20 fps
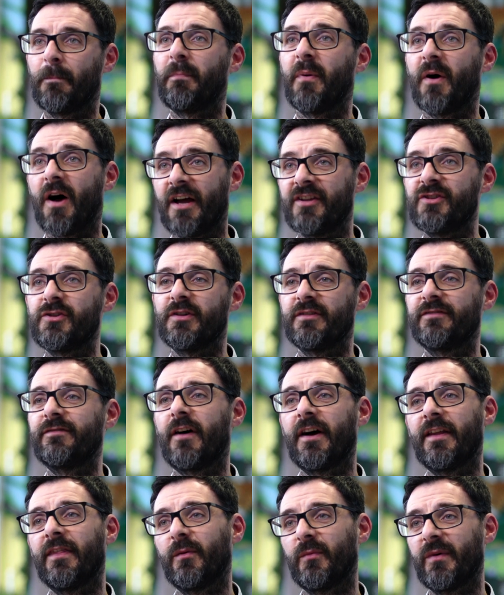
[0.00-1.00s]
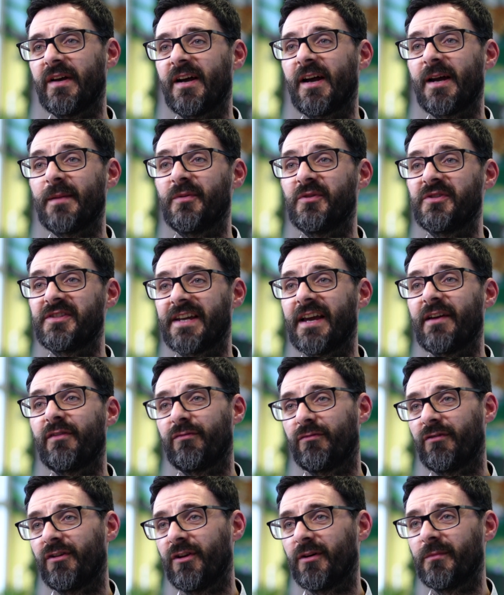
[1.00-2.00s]
But I do find that we are able to get
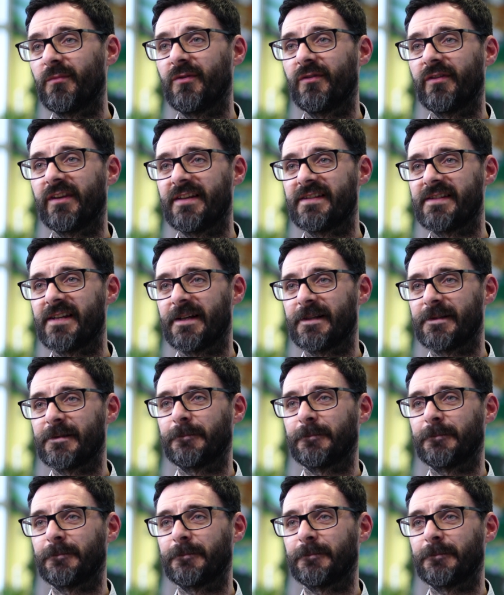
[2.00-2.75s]
through a lot more these days.